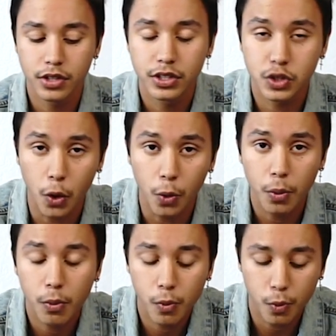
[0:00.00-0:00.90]

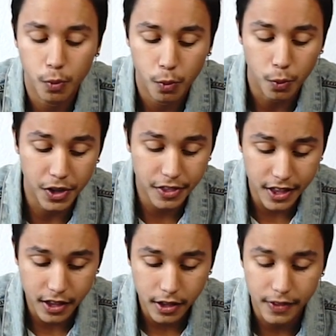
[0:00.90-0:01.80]
So we
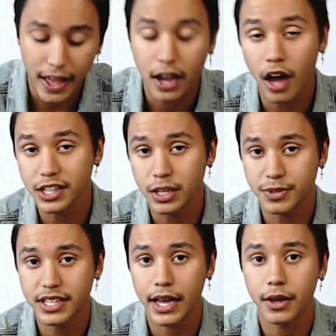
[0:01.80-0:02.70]
think that God is
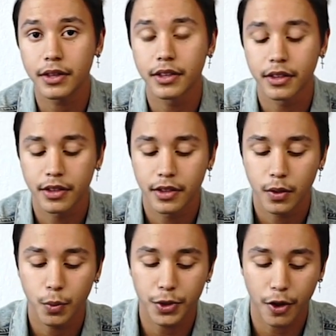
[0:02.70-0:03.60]
upset
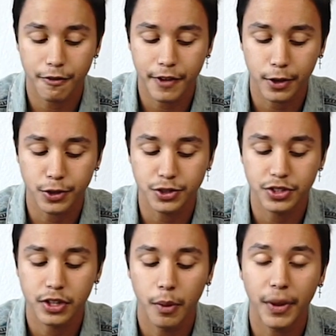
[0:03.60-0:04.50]
with our
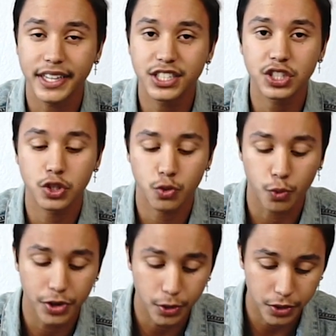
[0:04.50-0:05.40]
failures, but He's just
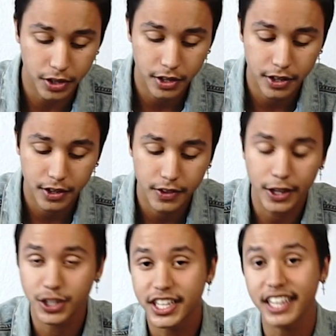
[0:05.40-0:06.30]
thrilled that
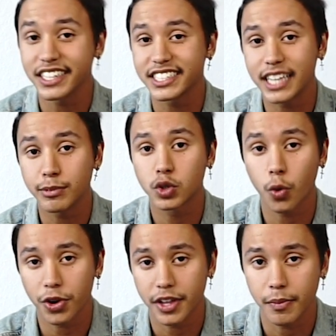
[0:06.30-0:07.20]
you're taking a step
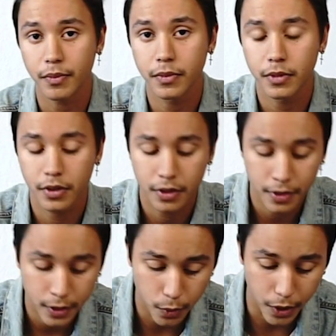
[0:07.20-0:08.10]
toward Him,
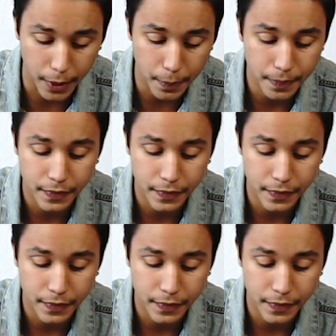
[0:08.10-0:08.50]
right?